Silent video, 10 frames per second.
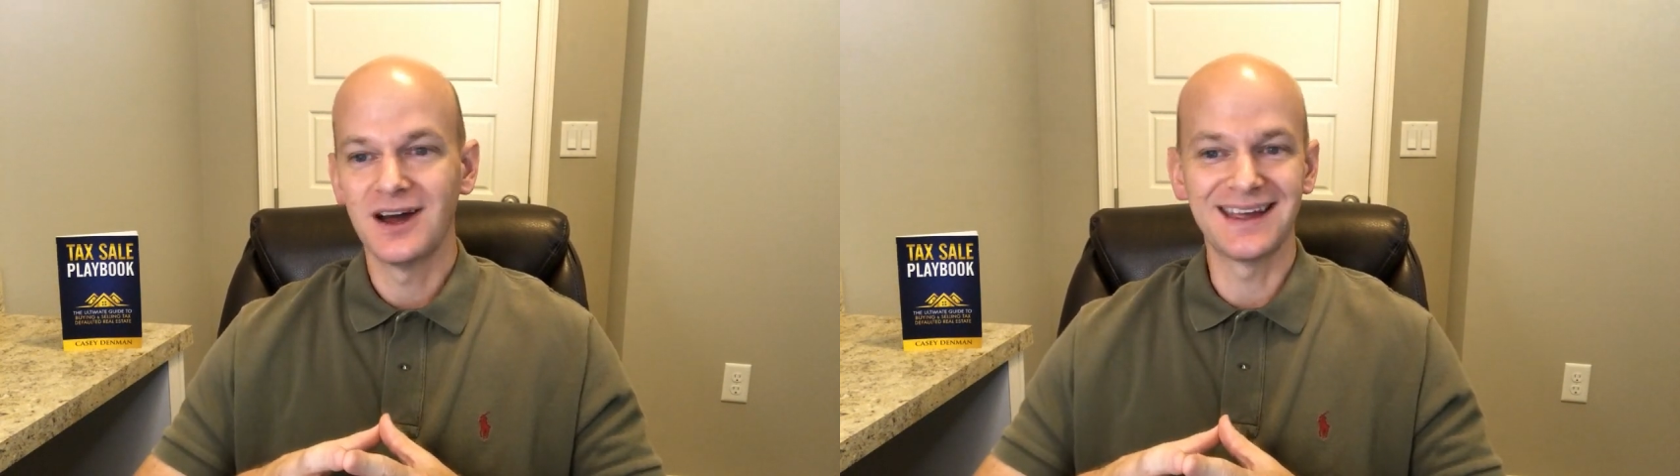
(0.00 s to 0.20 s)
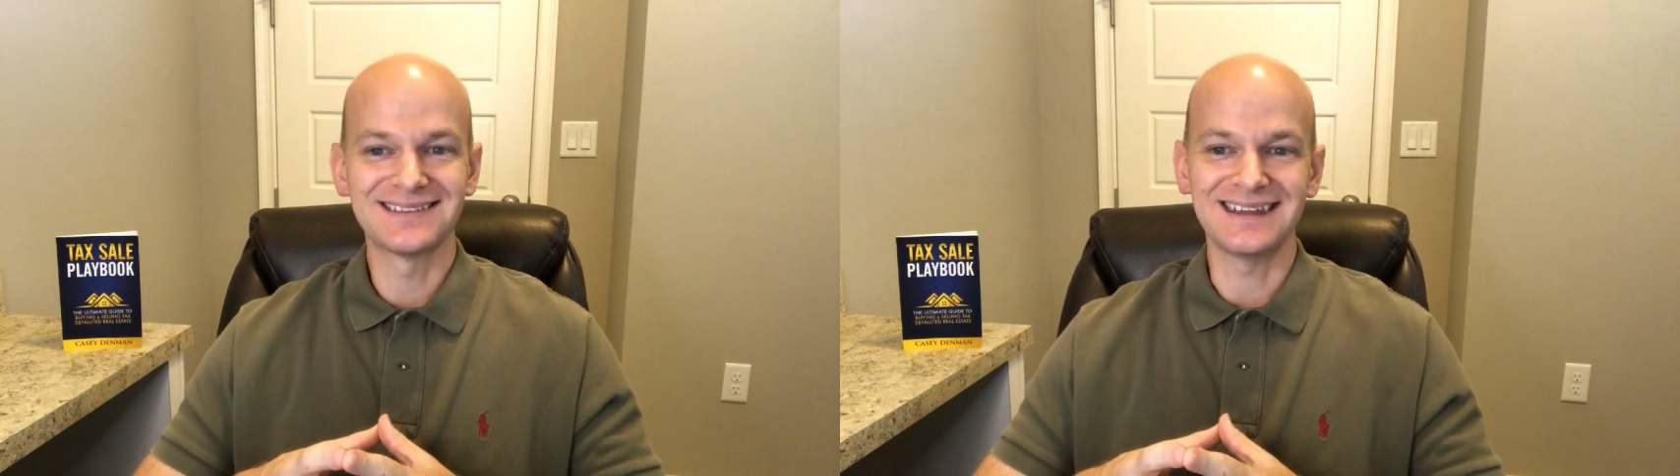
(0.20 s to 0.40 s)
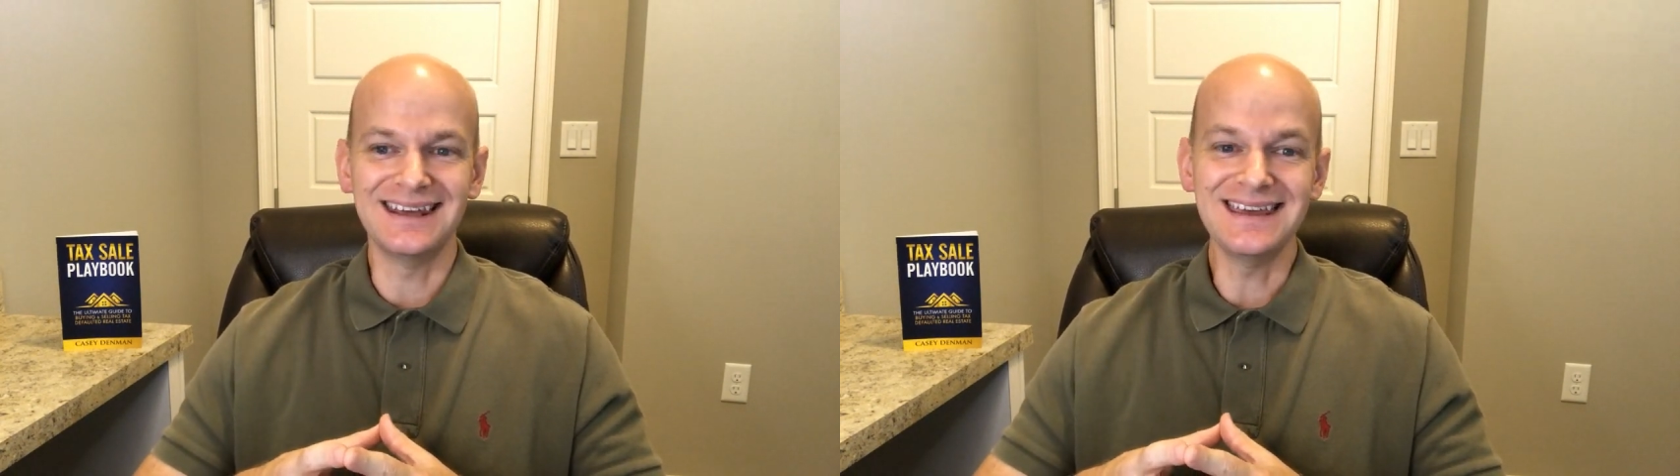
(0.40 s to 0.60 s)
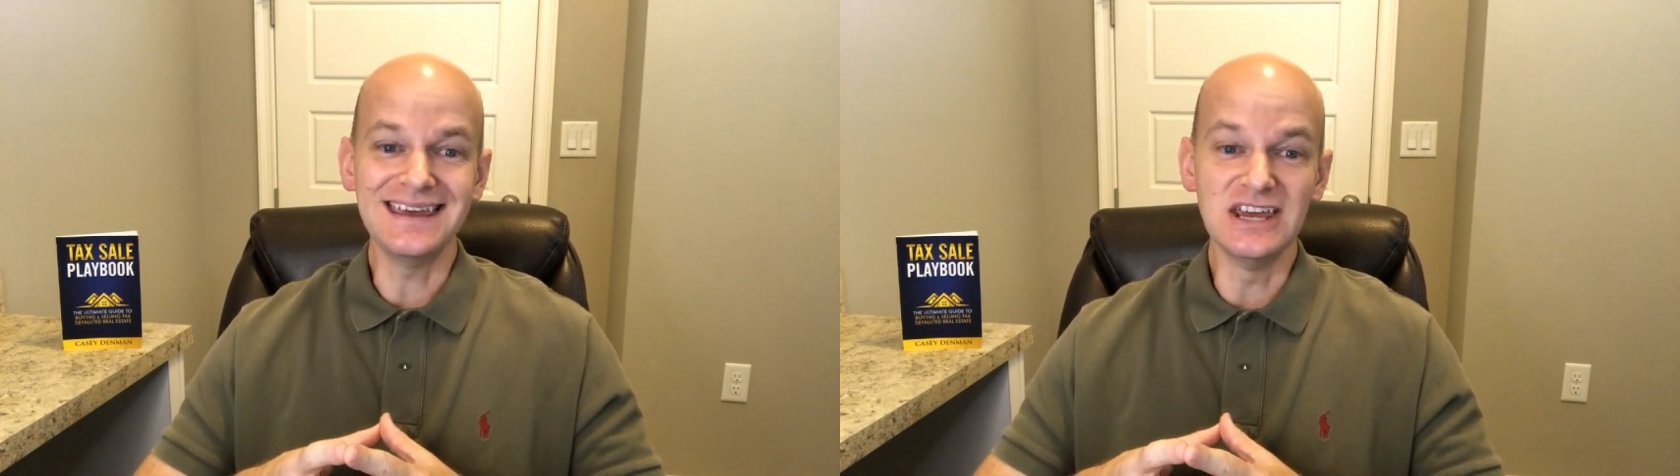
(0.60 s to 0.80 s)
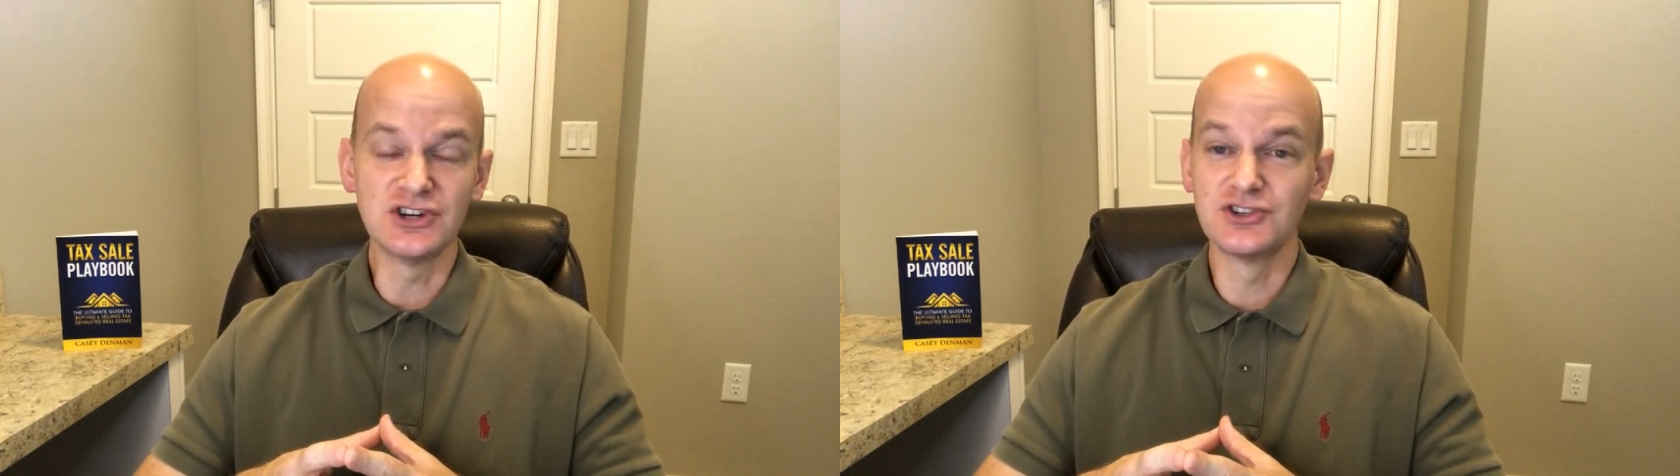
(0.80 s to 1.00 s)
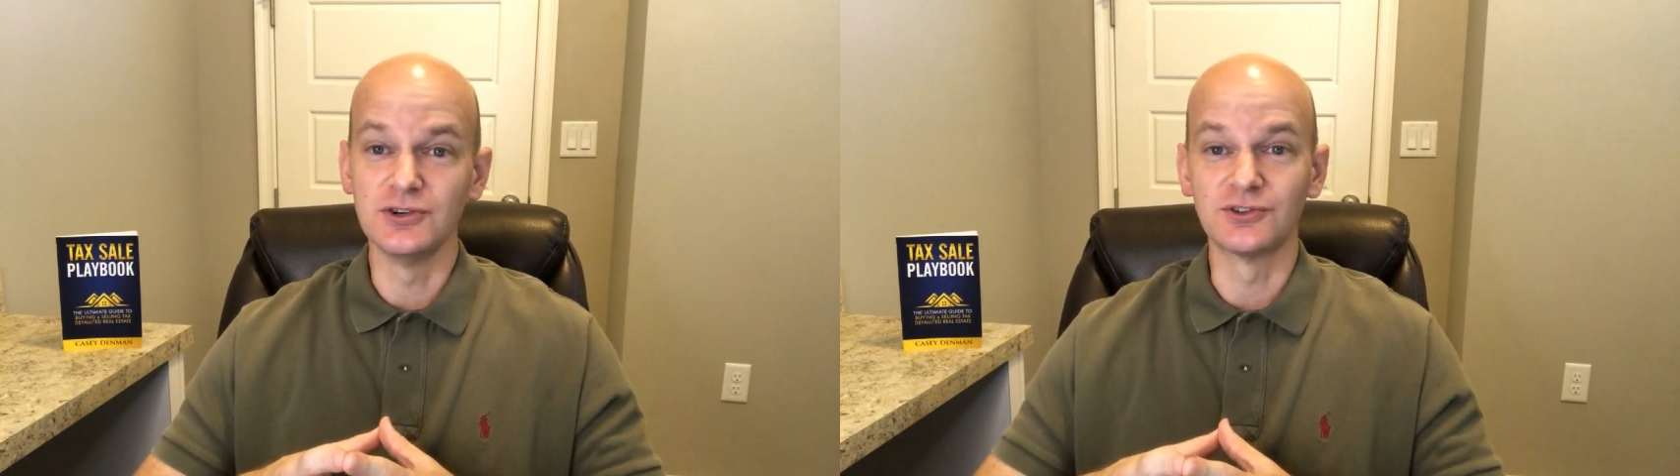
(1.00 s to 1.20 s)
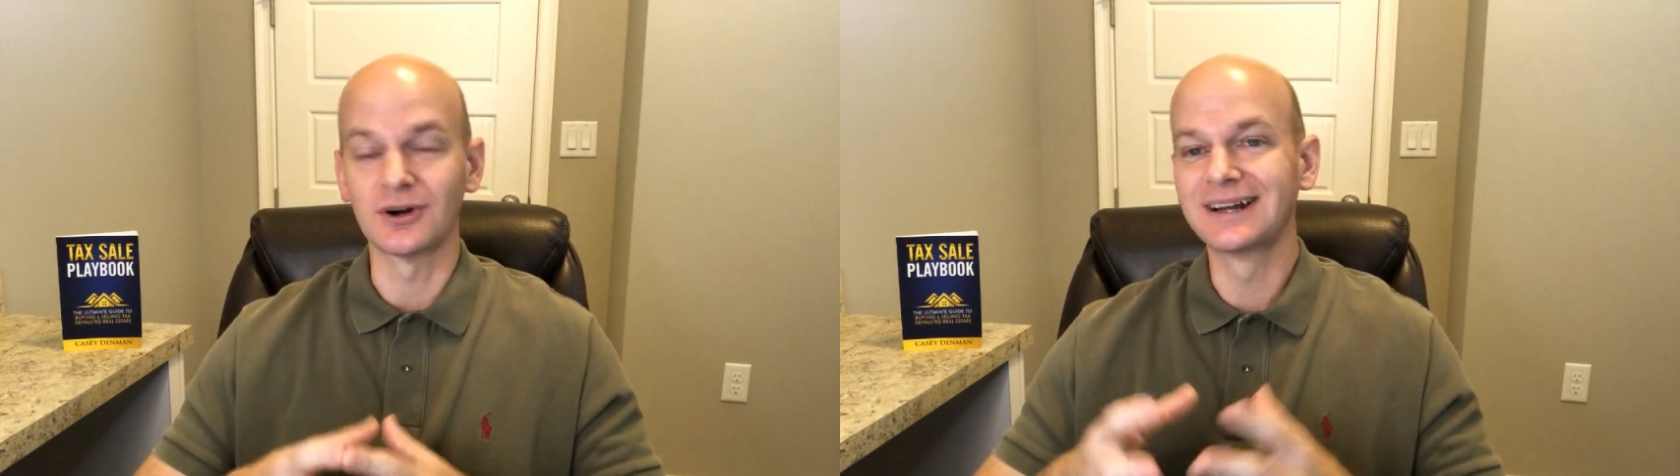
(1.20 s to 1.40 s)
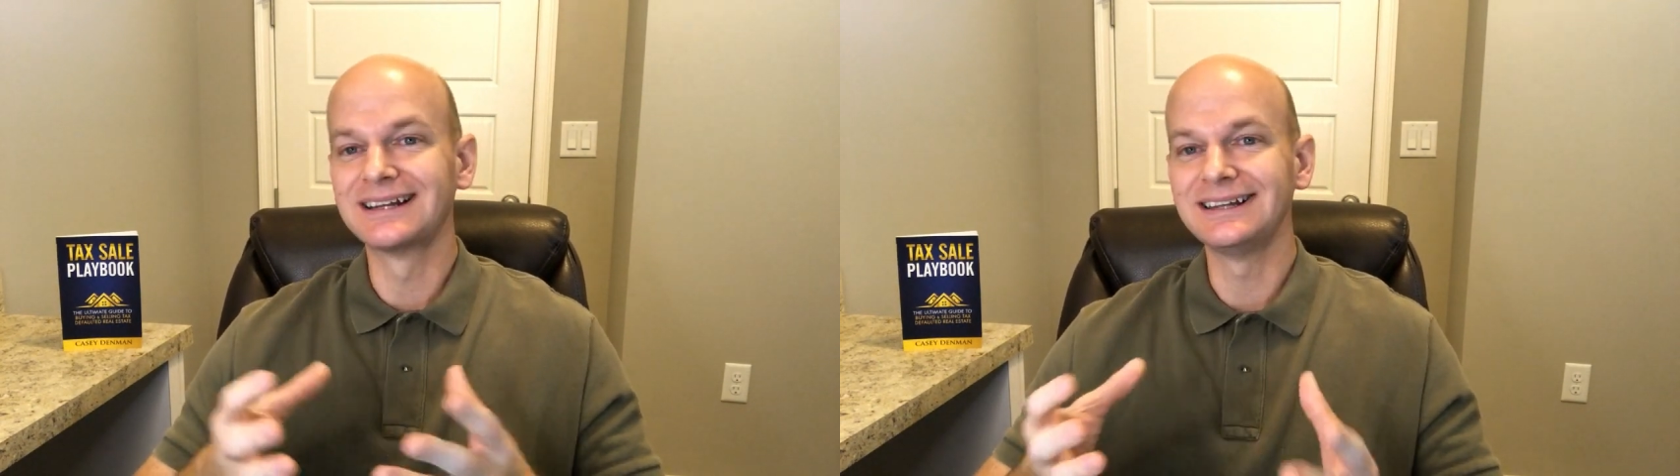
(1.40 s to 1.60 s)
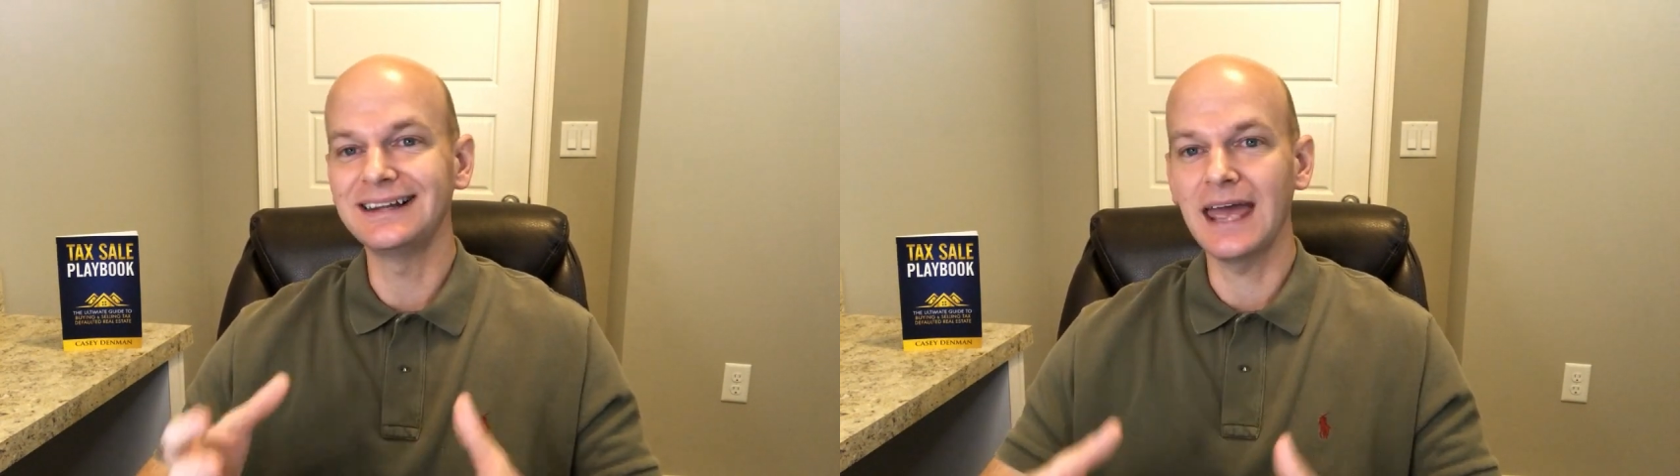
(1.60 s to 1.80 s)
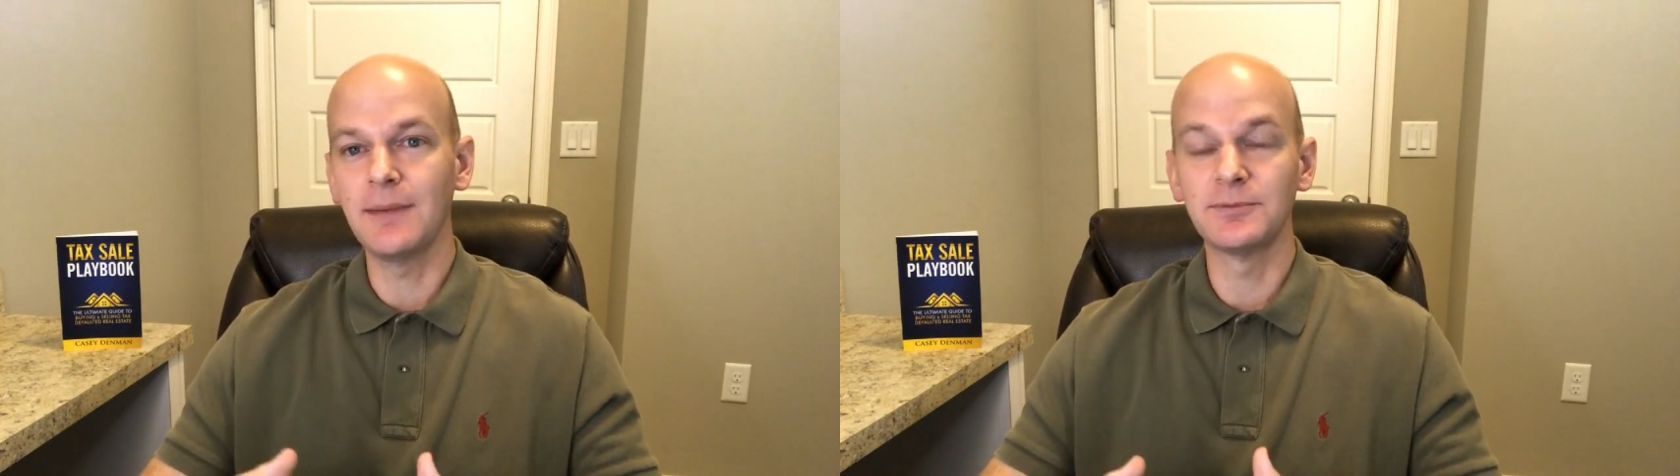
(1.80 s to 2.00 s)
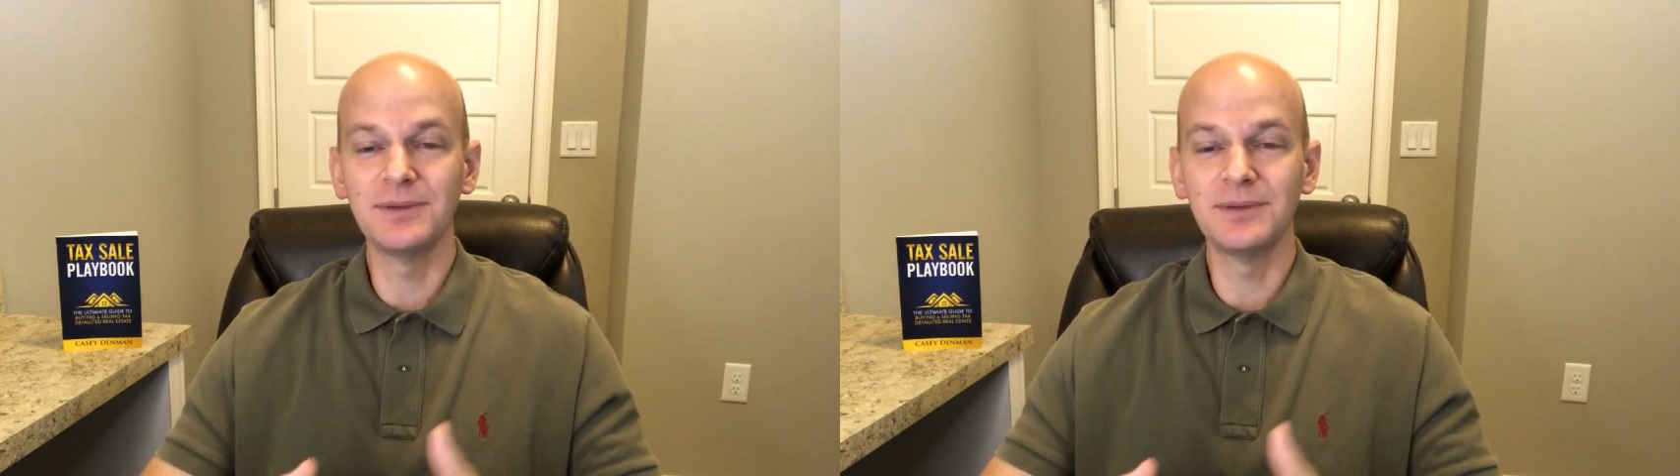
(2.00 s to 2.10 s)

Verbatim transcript: against any issues or claims